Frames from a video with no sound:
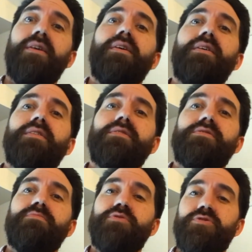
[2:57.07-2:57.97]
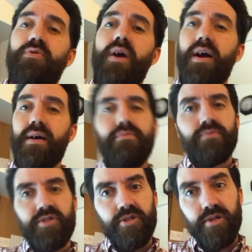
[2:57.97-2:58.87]
uh, subscribed,
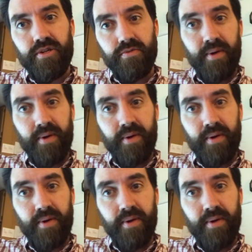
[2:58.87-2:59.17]
which you can do